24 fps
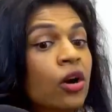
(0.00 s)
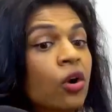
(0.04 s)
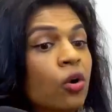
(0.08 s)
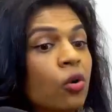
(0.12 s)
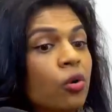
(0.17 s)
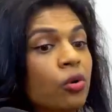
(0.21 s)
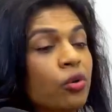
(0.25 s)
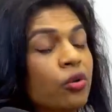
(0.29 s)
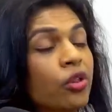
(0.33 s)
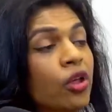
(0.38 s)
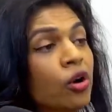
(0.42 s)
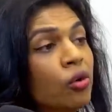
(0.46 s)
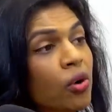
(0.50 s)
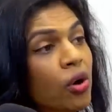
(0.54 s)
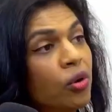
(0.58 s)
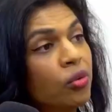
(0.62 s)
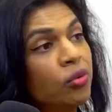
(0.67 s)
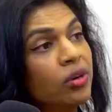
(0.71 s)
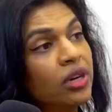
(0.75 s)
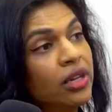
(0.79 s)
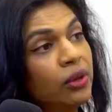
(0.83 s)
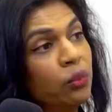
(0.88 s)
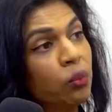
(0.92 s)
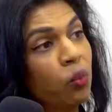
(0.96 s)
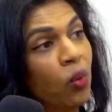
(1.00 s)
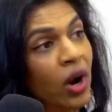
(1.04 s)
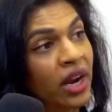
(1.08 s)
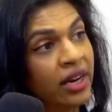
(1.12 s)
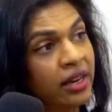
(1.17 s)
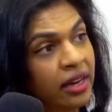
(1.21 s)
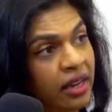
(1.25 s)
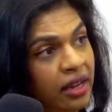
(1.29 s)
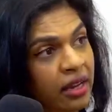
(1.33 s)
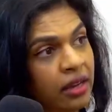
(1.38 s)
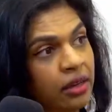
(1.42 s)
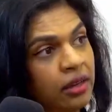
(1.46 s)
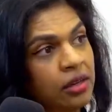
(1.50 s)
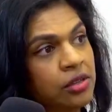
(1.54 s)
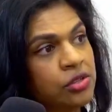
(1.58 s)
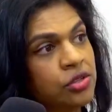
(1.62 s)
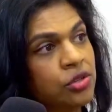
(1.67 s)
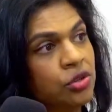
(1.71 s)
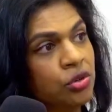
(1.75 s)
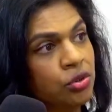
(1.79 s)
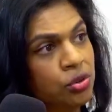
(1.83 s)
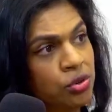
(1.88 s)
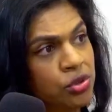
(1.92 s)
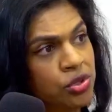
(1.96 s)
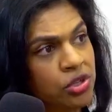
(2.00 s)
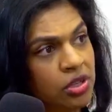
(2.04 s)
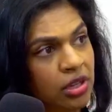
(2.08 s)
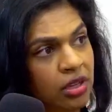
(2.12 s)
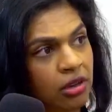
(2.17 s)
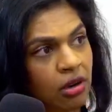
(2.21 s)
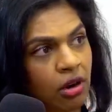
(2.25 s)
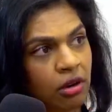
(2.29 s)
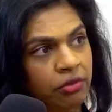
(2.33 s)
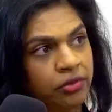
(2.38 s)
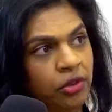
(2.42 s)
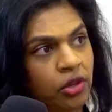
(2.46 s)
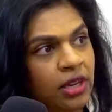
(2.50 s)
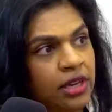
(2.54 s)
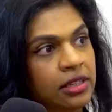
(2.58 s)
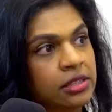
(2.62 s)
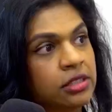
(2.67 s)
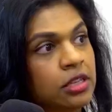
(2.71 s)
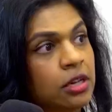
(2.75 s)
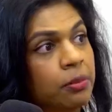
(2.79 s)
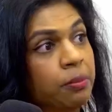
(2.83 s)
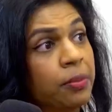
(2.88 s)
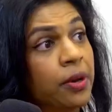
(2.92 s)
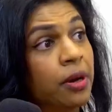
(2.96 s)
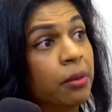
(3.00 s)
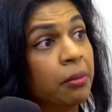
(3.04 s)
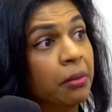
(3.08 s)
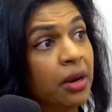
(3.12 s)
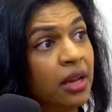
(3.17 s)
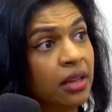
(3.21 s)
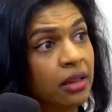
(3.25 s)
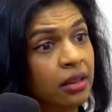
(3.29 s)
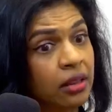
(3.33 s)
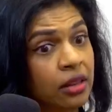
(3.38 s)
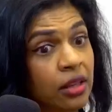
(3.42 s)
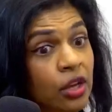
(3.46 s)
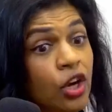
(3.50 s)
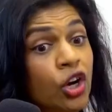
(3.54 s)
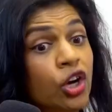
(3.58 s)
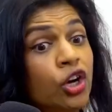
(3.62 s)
Although only one egg is usually ovulated per month,